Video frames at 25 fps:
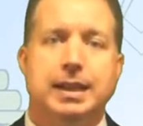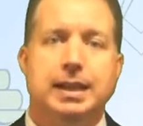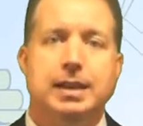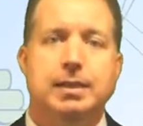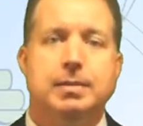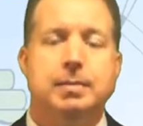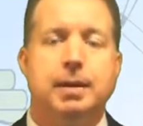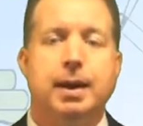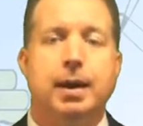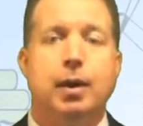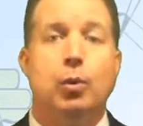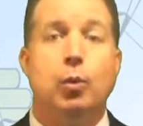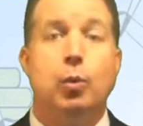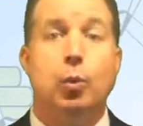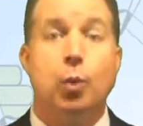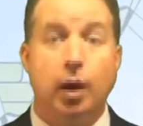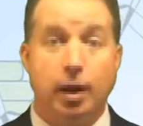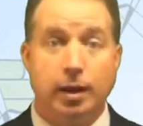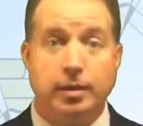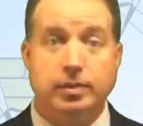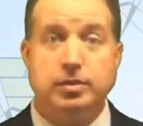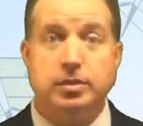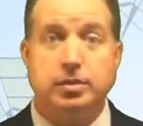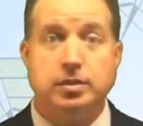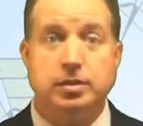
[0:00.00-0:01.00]
email
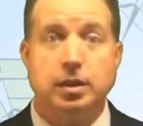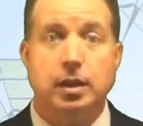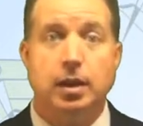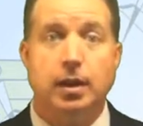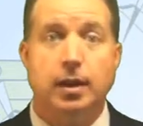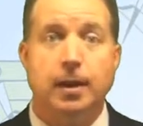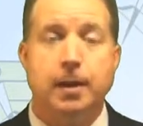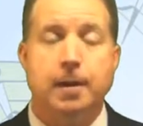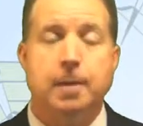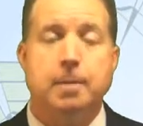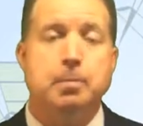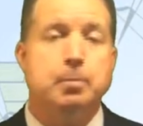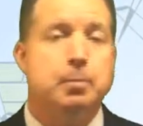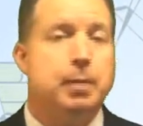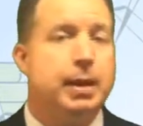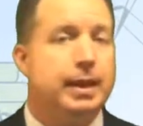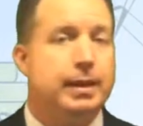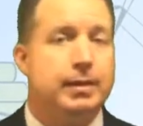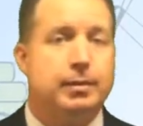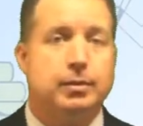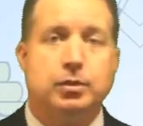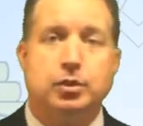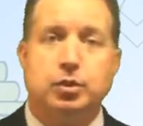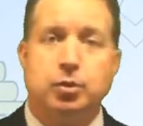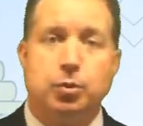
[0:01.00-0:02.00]
once, make
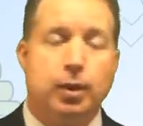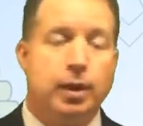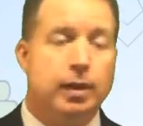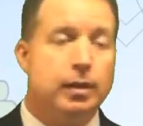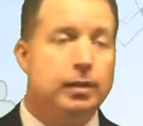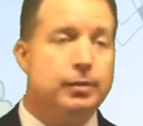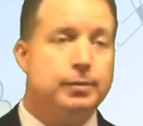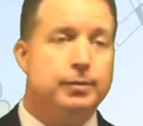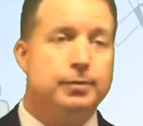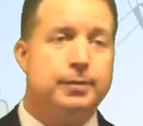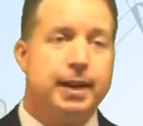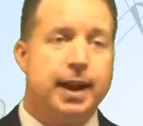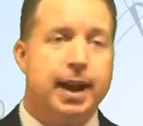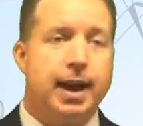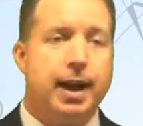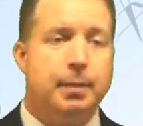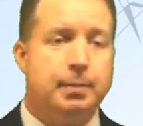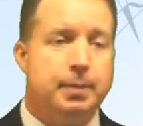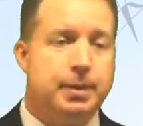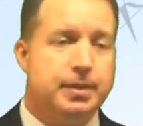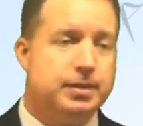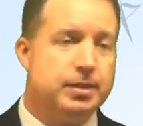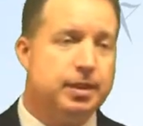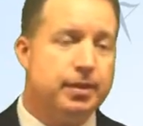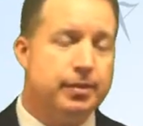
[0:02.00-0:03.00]
12
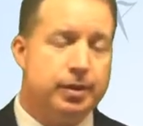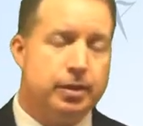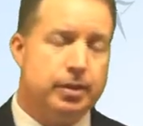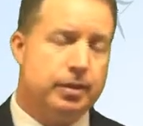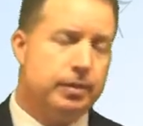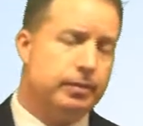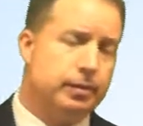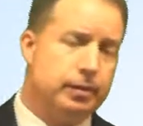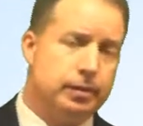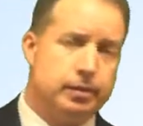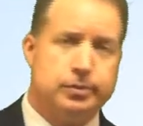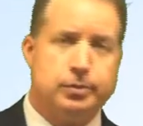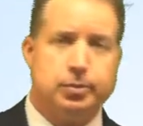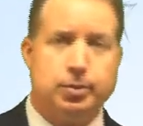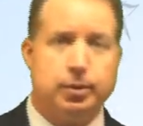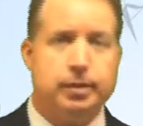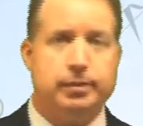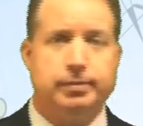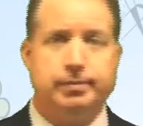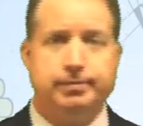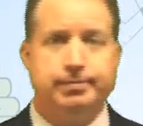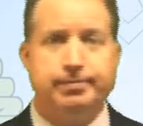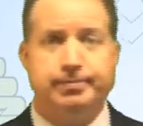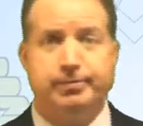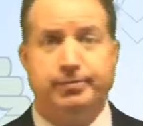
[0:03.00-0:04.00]
copies of it, or
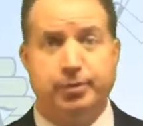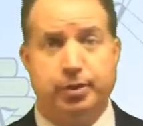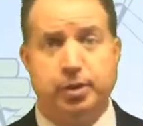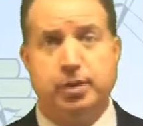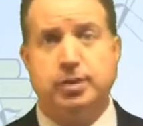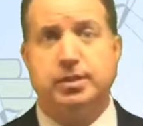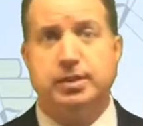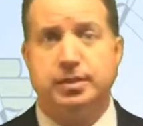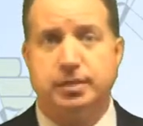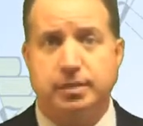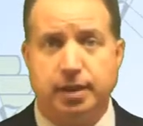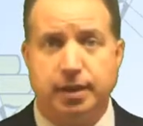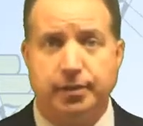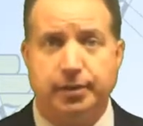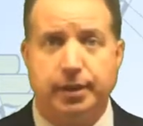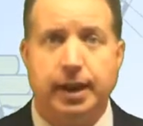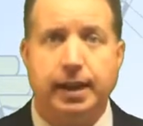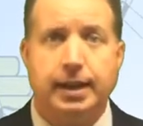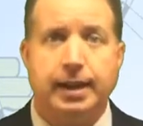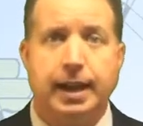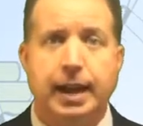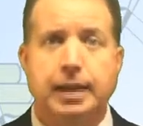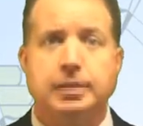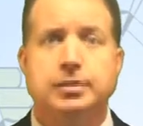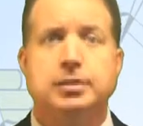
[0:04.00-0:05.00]
12 versions of it, I
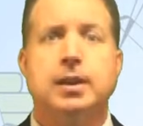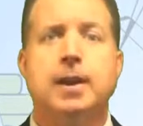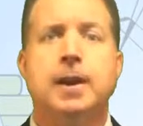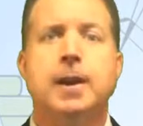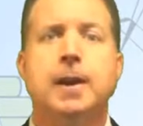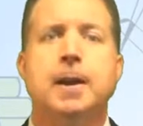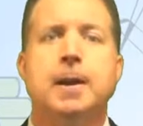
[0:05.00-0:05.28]
guess,